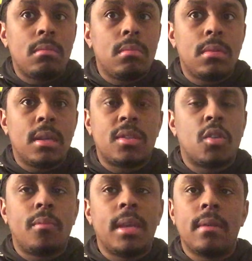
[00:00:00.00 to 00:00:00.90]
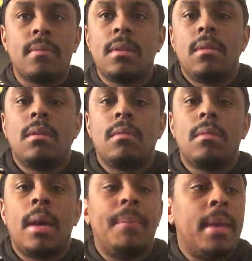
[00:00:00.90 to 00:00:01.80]
There's so many,
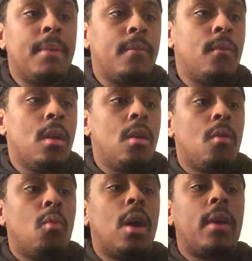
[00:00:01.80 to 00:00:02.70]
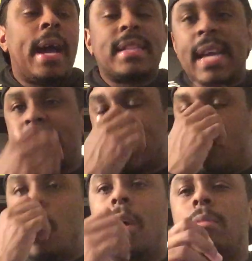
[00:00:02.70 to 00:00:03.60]
maybe. Well, at that time,
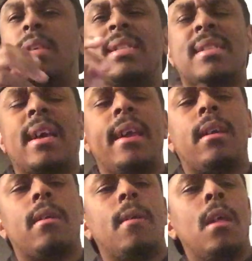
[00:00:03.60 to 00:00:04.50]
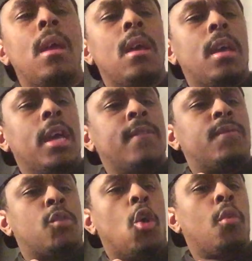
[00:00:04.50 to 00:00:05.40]
it's like if
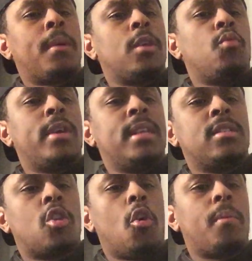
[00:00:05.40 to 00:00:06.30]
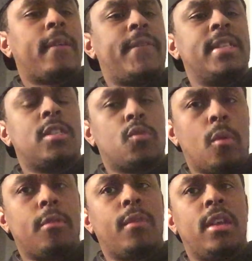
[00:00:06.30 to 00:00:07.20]
Goldberg wins, Goldberg faces
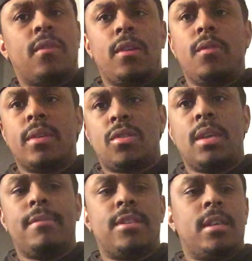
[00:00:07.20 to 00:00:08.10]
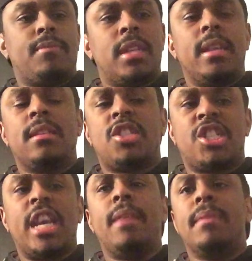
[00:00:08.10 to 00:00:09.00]
Roman Reigns for the Universal Championship, then
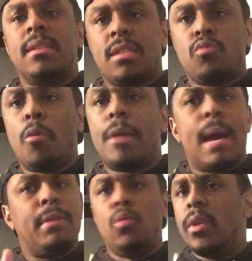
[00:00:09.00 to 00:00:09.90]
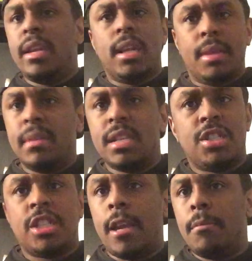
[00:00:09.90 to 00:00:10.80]
Sheamus will probably win the Elimination
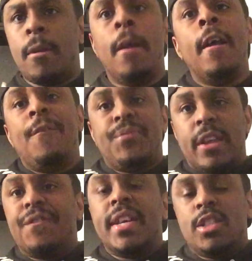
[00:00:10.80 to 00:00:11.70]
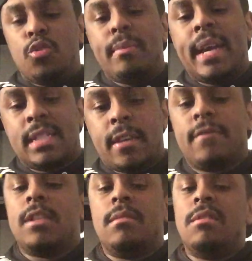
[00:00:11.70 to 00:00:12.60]
Chamber, then face Drew McIntyre for
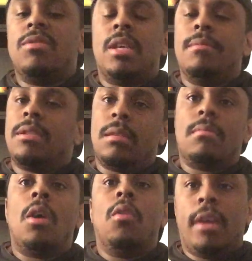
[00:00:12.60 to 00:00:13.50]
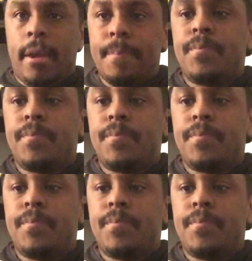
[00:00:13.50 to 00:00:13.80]
the WWE Championship. Okay.